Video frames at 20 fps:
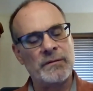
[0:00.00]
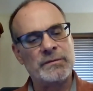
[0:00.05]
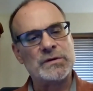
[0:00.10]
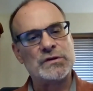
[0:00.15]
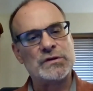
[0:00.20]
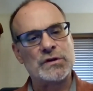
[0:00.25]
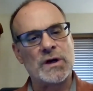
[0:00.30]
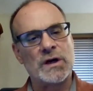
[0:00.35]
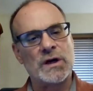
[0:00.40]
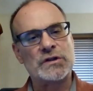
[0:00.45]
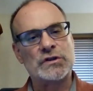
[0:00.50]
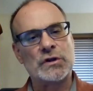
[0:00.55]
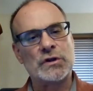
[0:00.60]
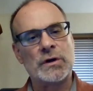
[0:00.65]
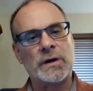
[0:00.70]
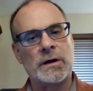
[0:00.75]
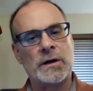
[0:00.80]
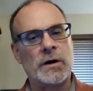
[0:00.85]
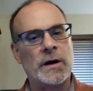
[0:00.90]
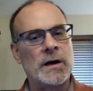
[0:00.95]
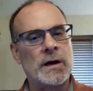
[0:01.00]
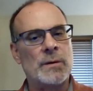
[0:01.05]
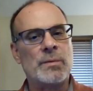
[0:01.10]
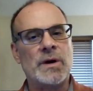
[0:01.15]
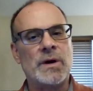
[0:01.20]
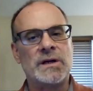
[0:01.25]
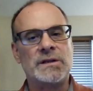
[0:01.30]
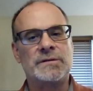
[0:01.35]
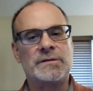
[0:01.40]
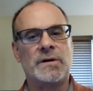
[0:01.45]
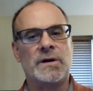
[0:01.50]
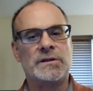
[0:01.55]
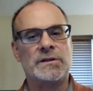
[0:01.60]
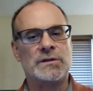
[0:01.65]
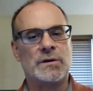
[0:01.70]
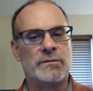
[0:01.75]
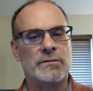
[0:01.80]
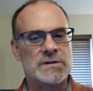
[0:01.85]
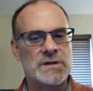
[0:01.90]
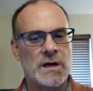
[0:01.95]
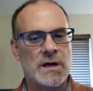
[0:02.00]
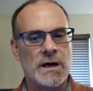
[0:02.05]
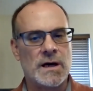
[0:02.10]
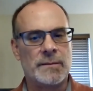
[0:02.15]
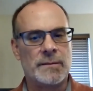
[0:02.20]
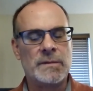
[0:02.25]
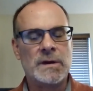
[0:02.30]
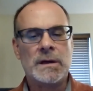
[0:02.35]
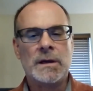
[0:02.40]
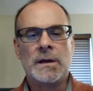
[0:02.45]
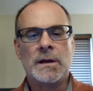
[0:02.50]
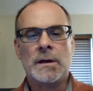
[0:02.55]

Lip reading: infrastructure and our enterprise funds over time.